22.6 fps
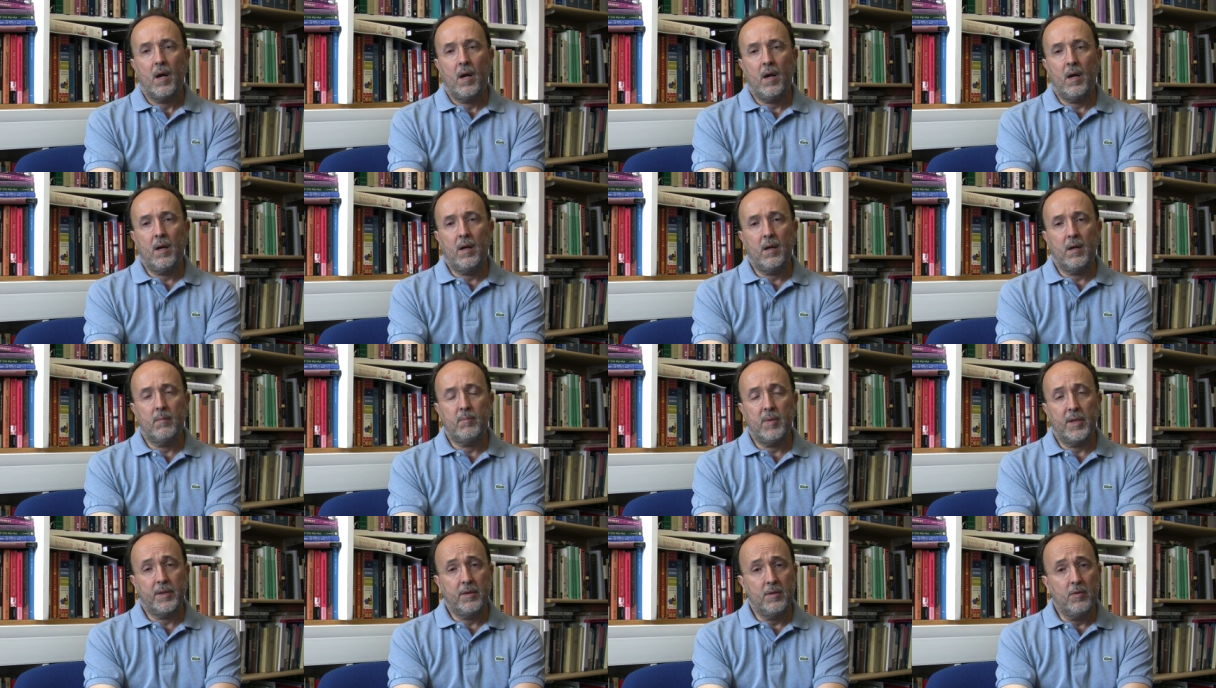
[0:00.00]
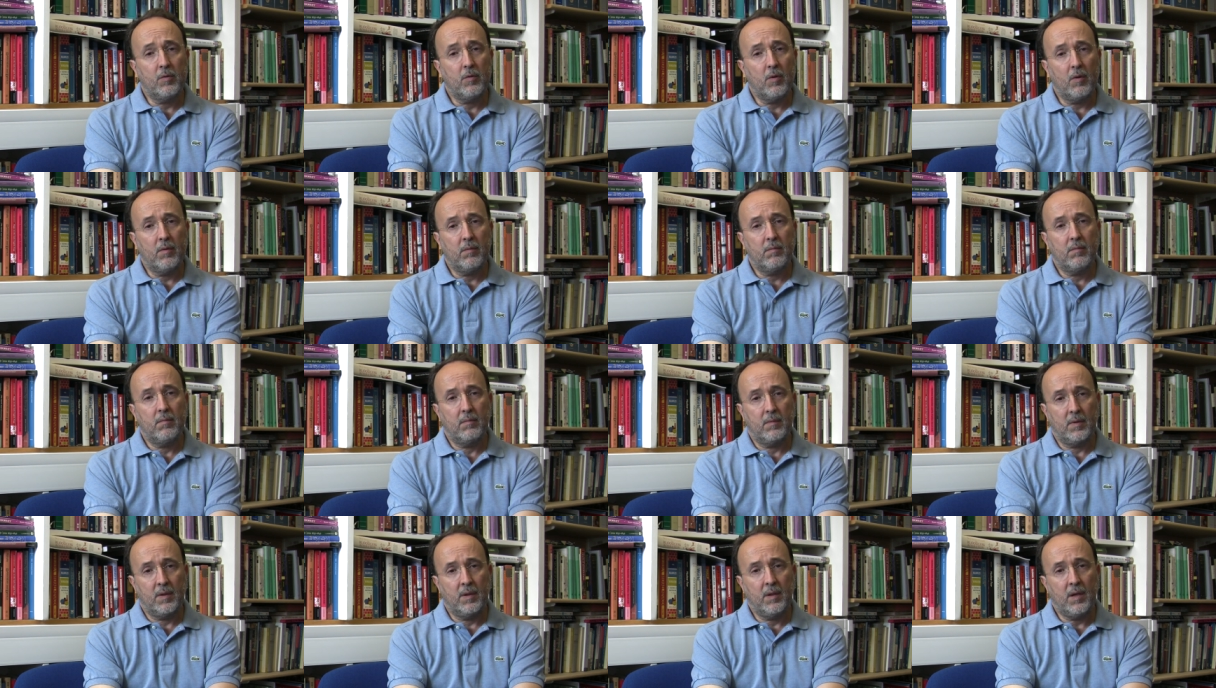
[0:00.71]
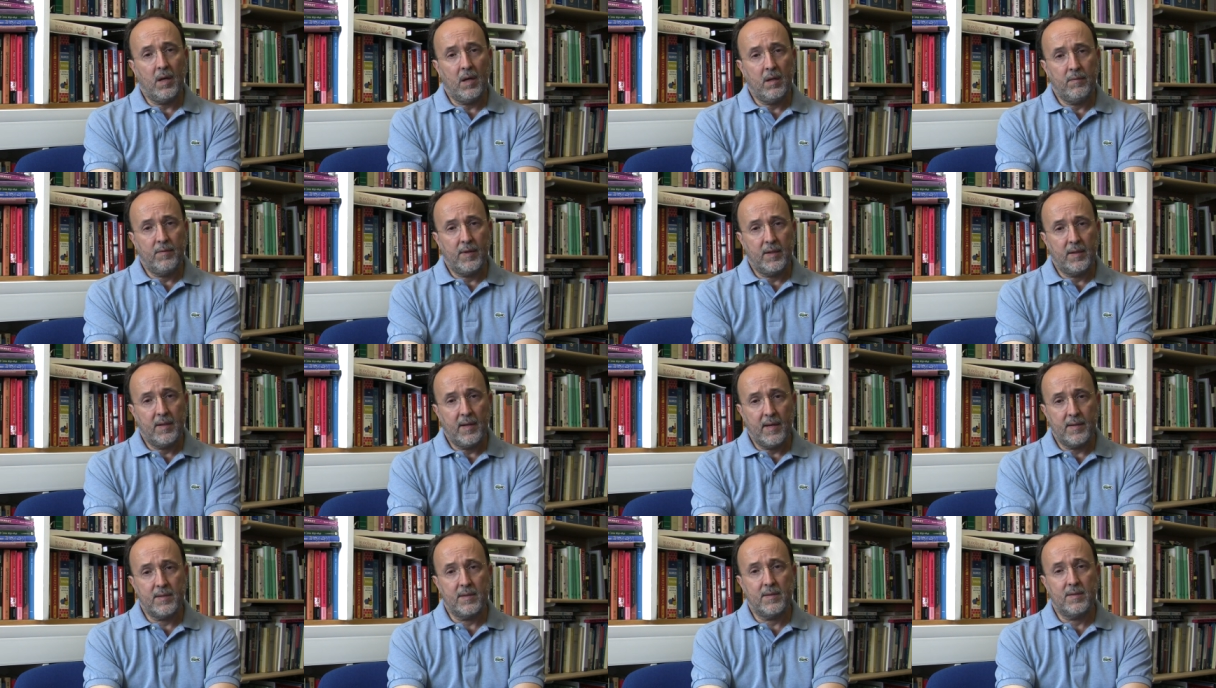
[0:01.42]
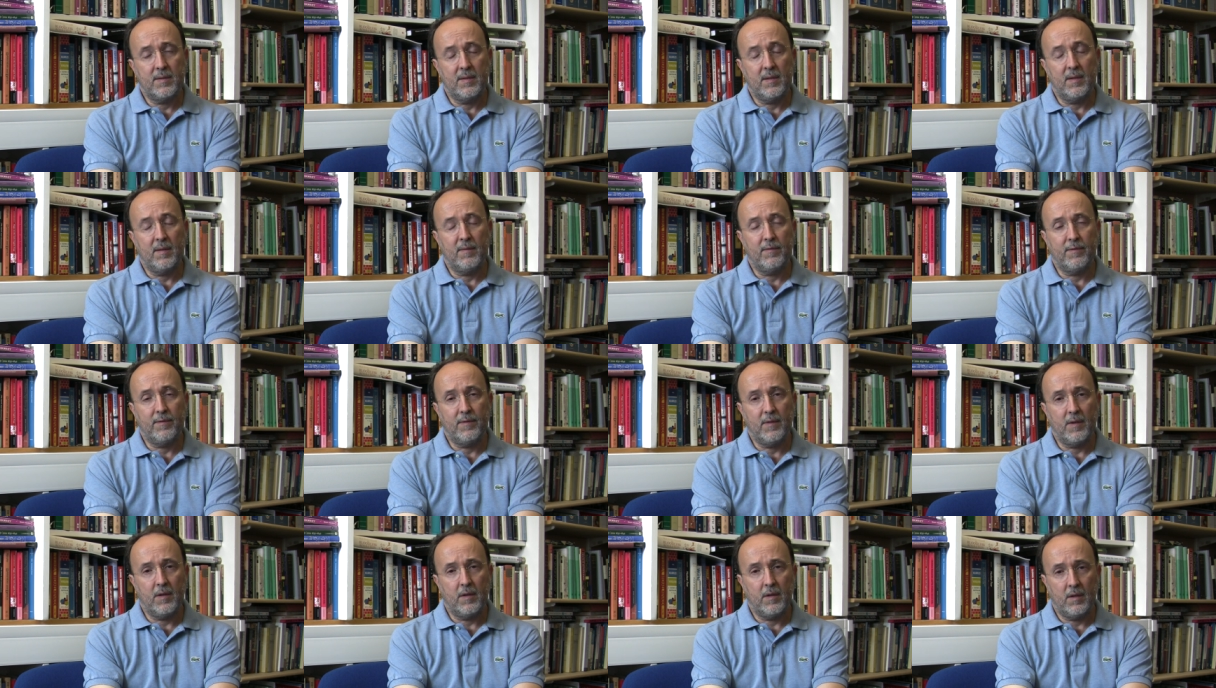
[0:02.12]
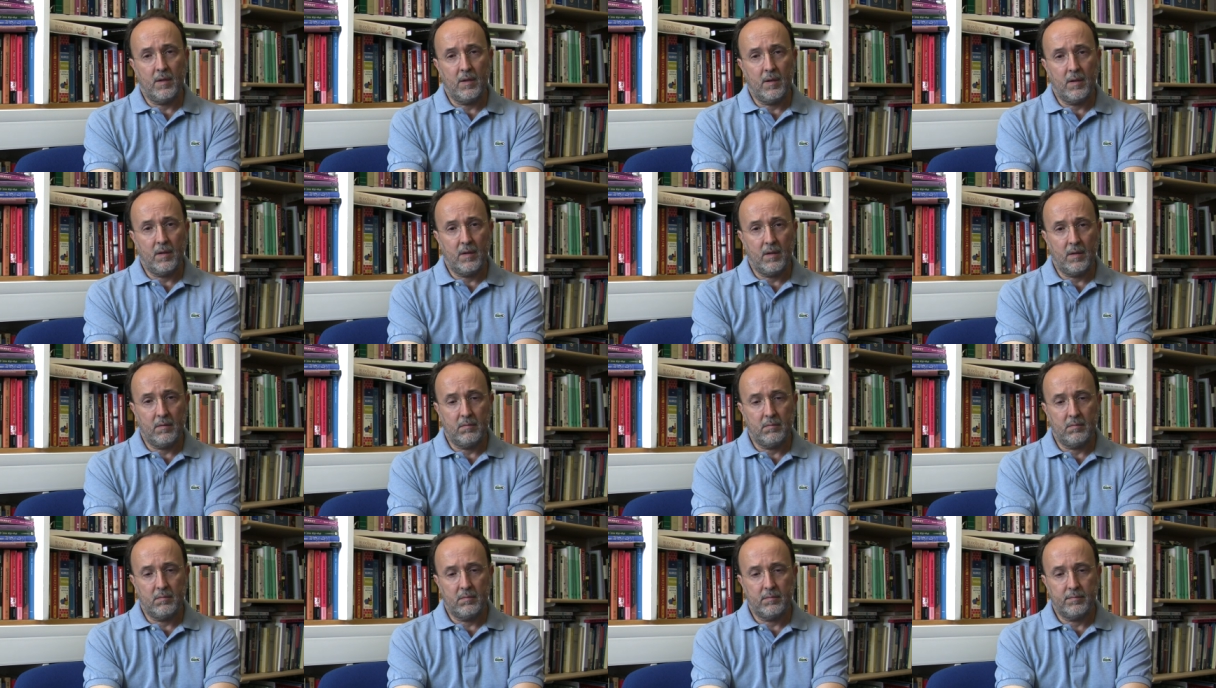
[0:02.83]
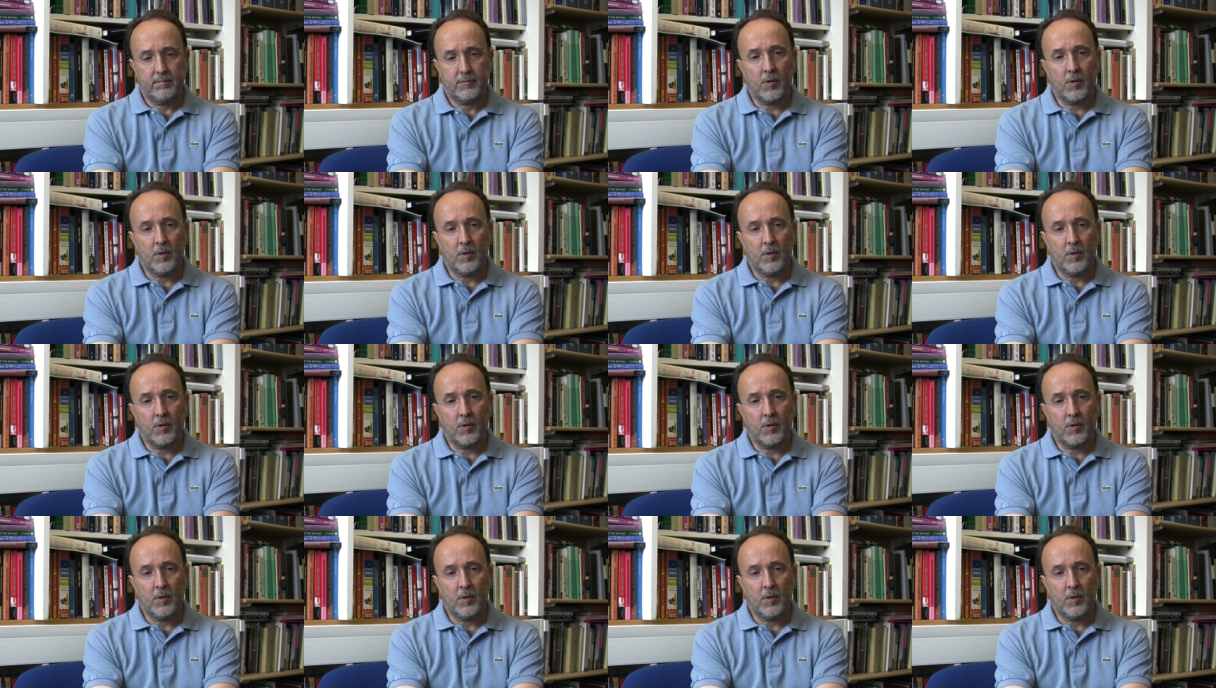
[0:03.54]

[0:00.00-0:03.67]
uh, but Newton gave a decisive uh, um,